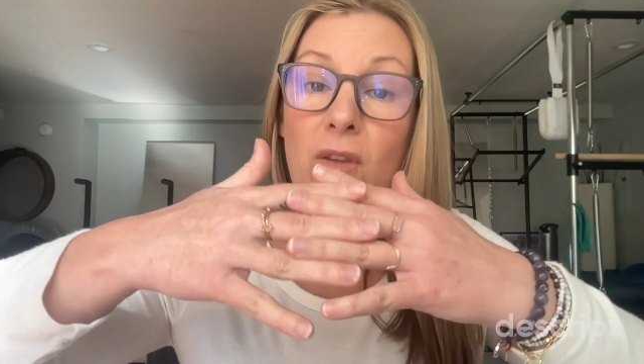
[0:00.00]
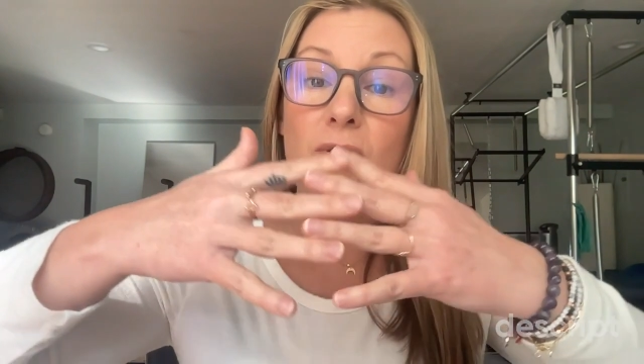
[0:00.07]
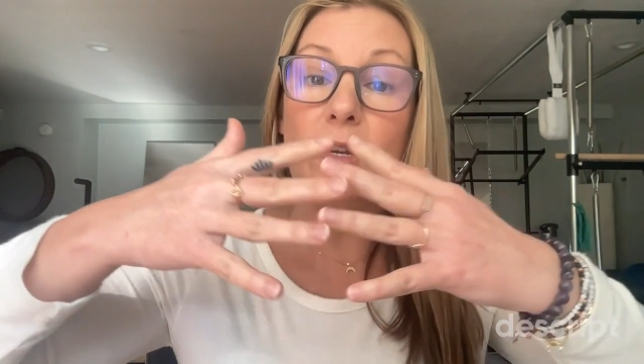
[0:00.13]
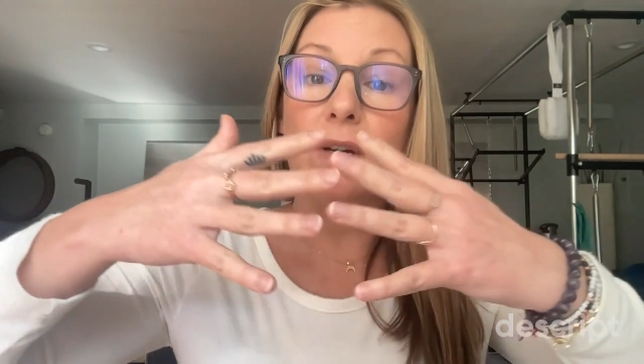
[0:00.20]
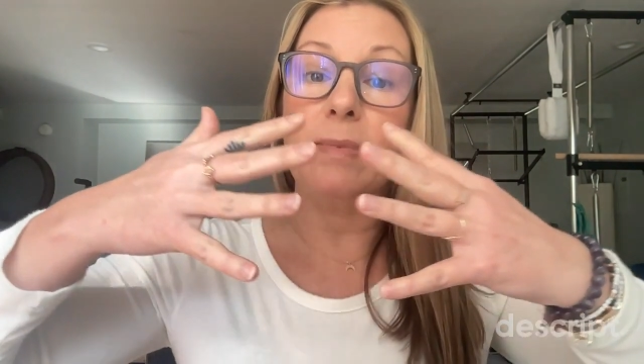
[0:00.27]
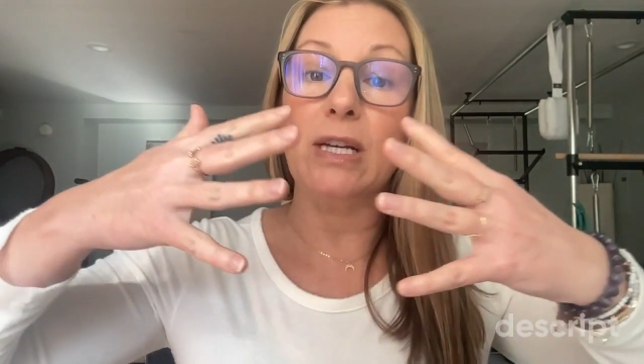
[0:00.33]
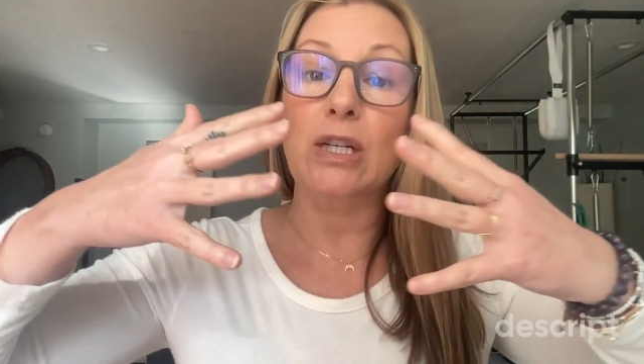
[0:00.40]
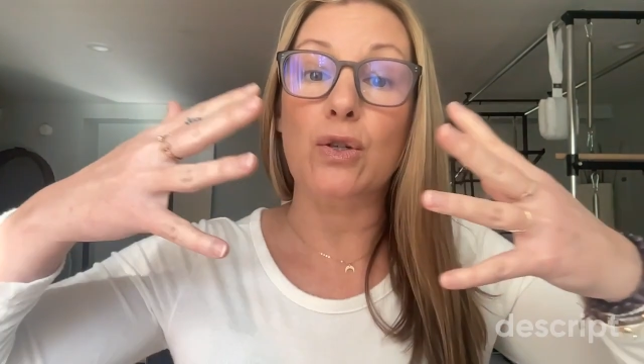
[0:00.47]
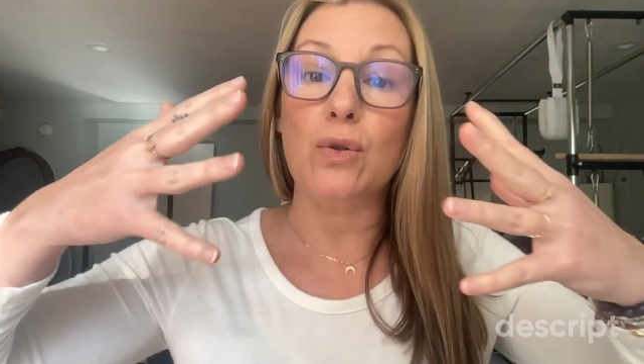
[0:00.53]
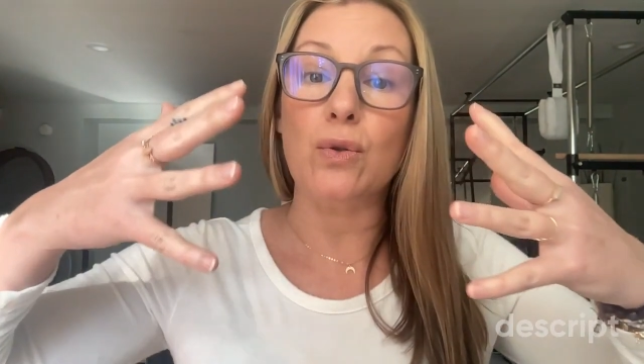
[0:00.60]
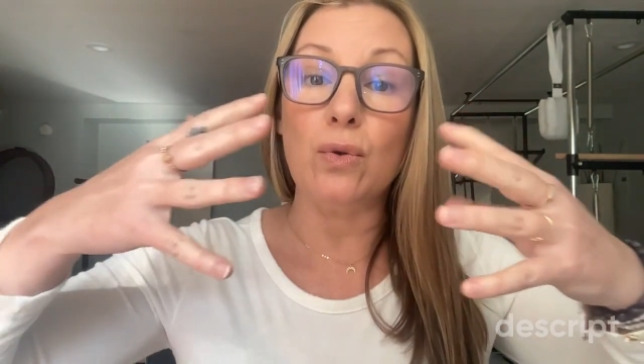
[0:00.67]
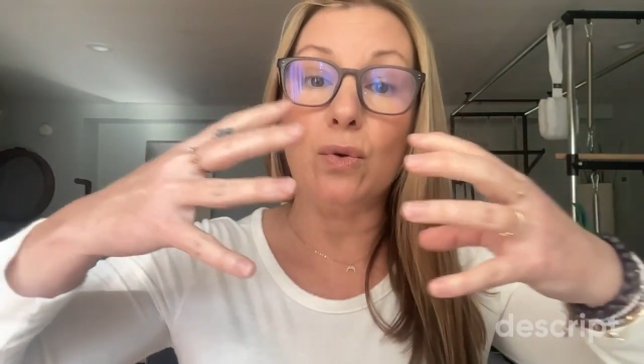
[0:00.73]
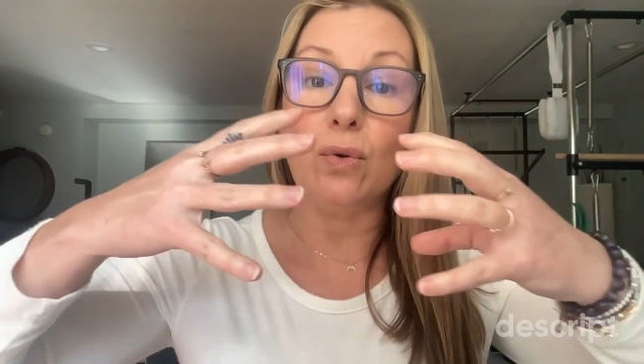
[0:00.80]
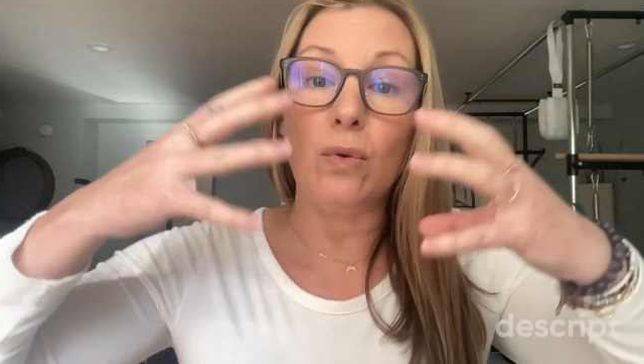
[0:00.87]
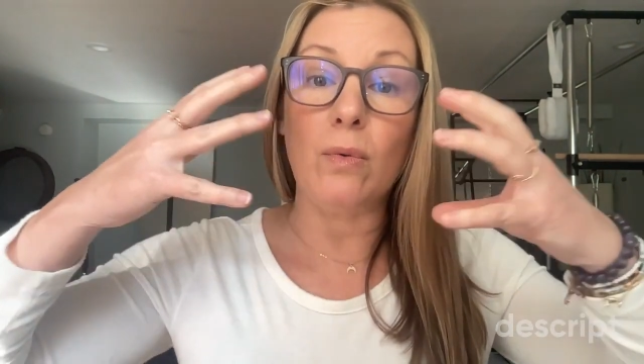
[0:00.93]
There's going to be
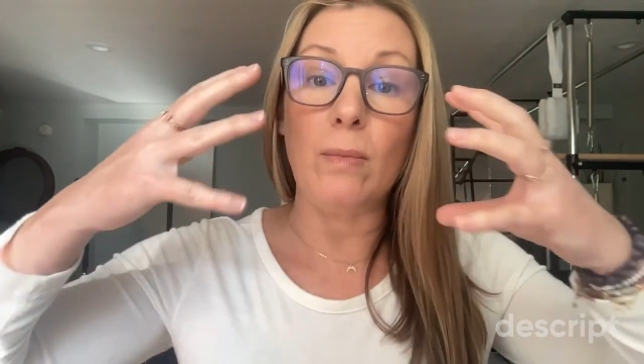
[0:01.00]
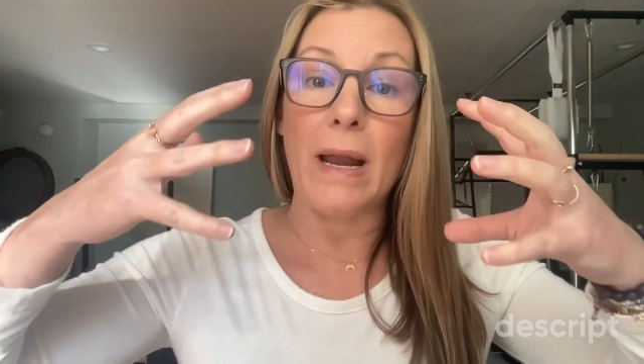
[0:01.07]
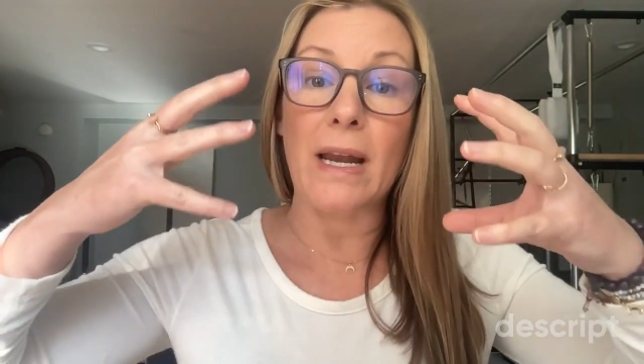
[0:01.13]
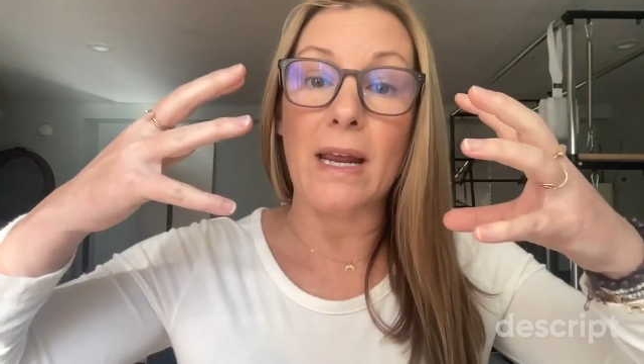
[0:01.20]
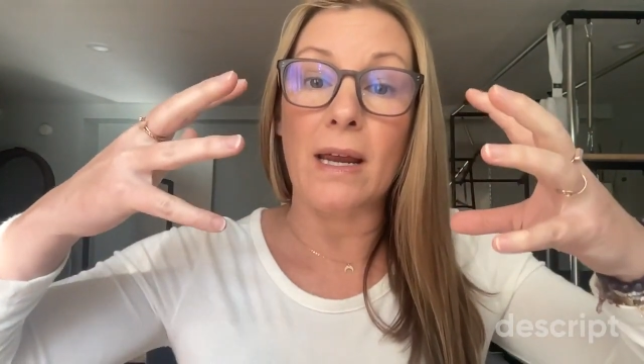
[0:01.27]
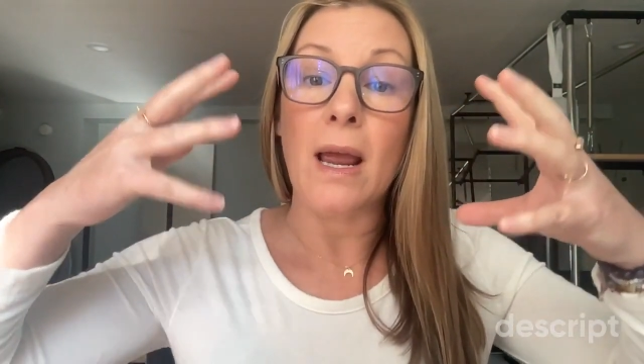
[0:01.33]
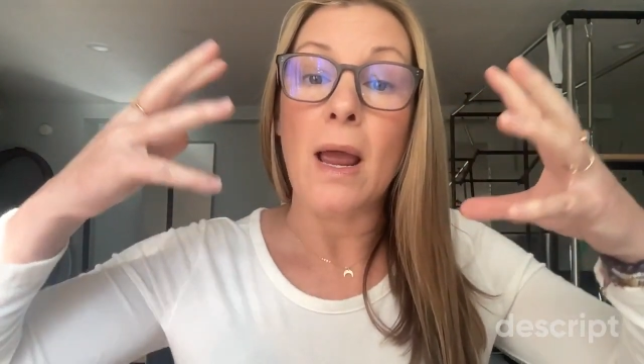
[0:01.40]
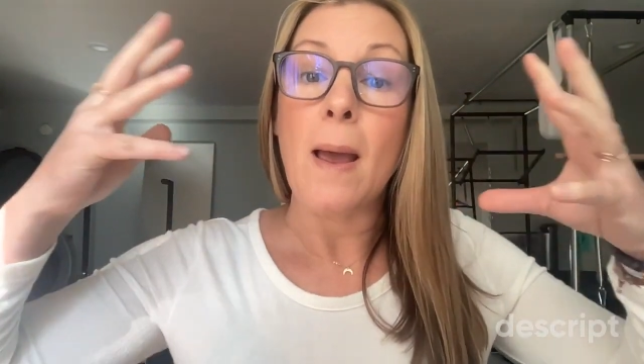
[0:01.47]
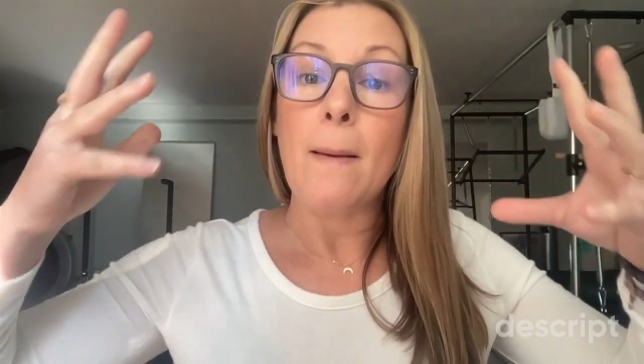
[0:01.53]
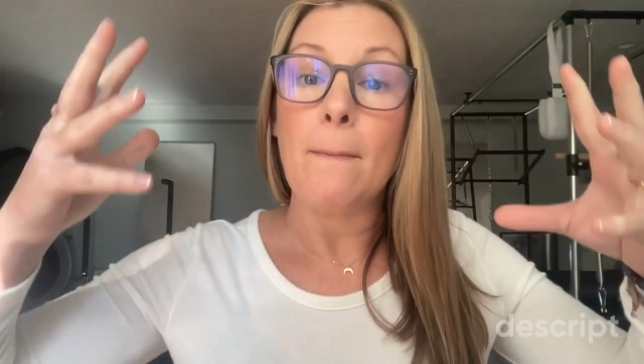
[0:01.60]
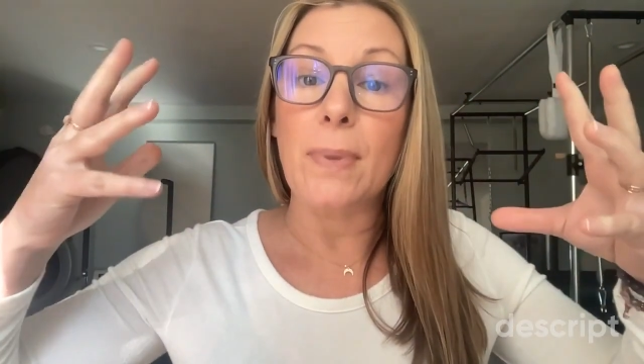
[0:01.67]
too many